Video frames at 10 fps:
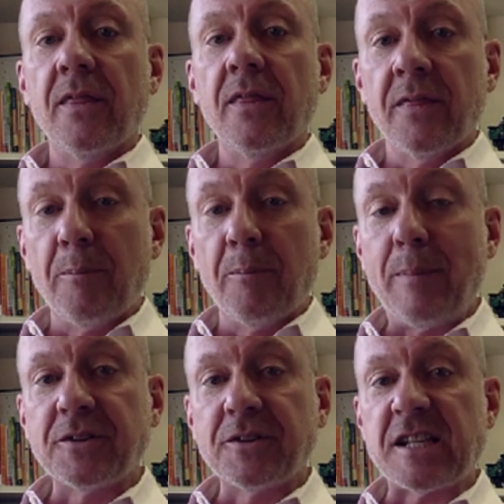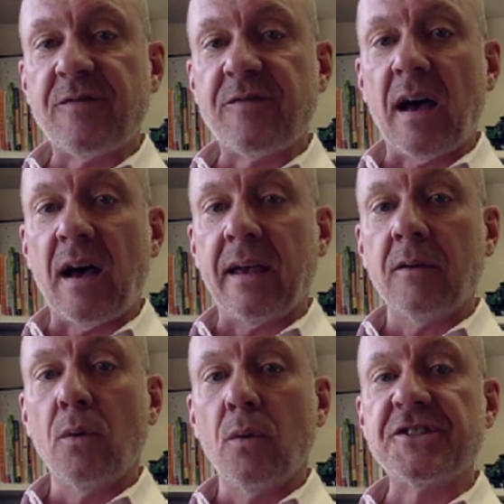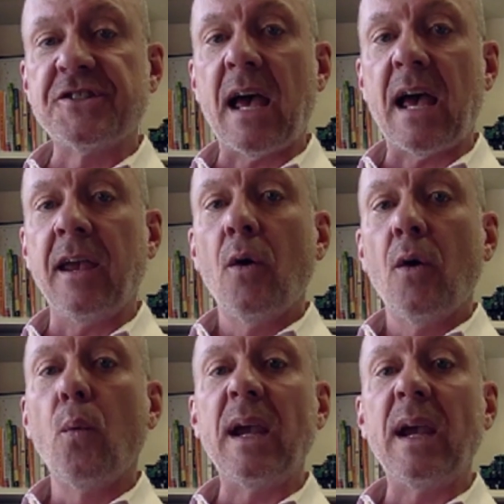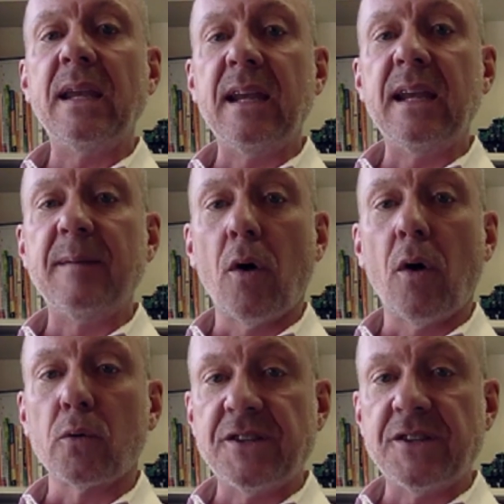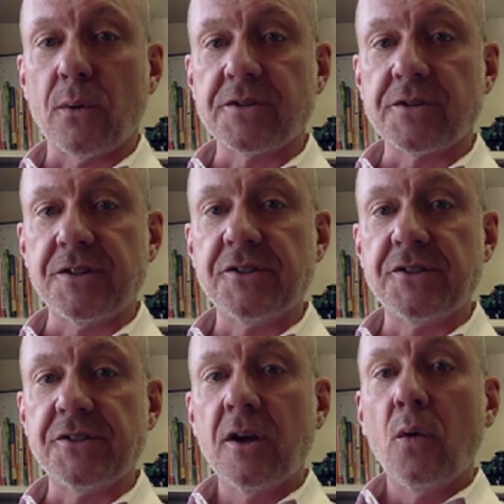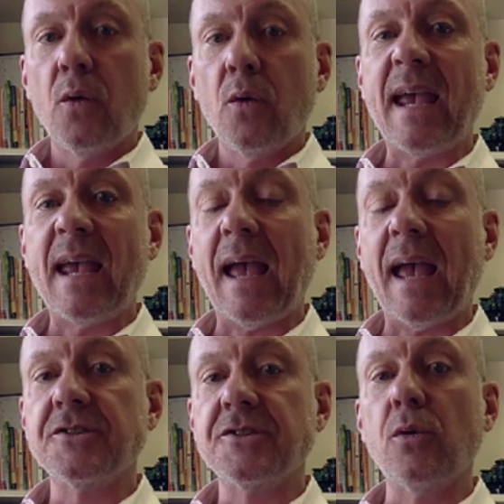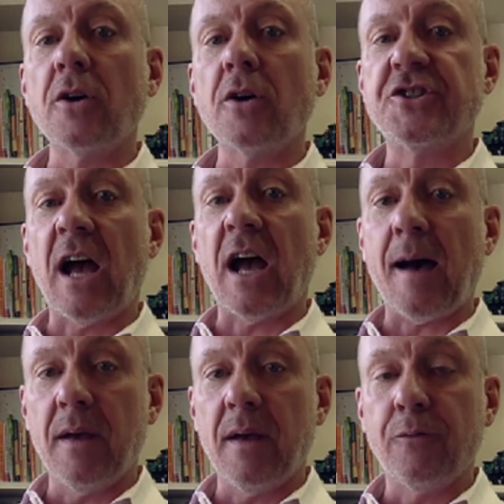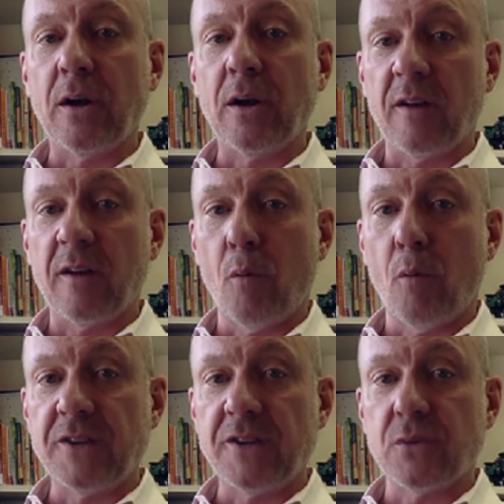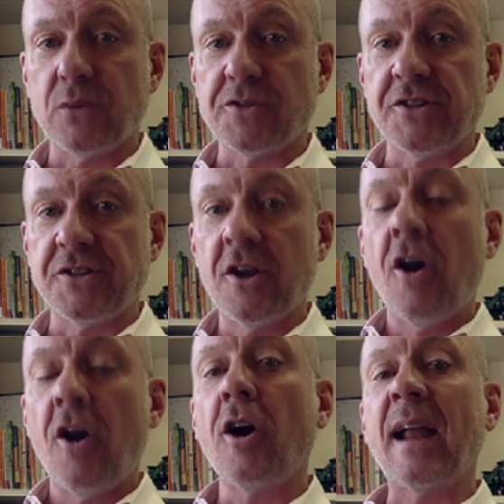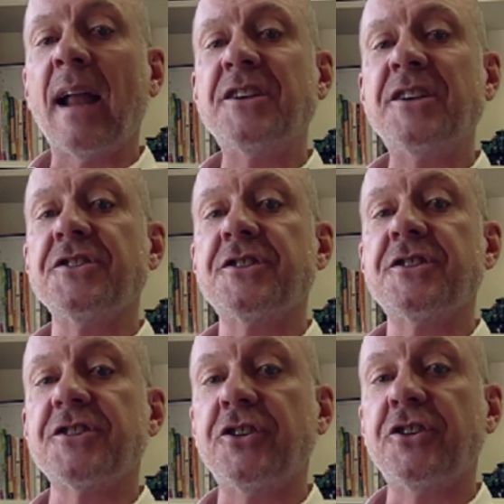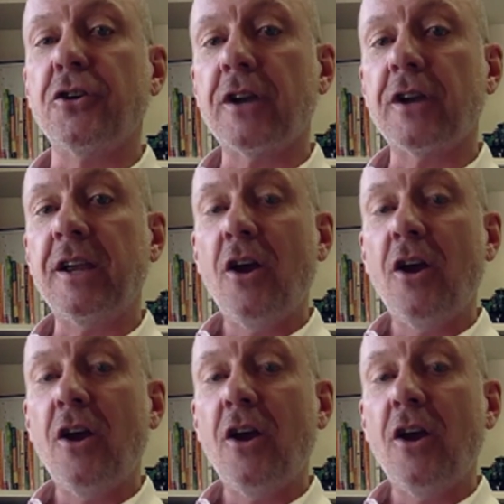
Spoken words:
the people testifying will say, we need more resources. we can't do our job if we don't have more resources. Our nation's security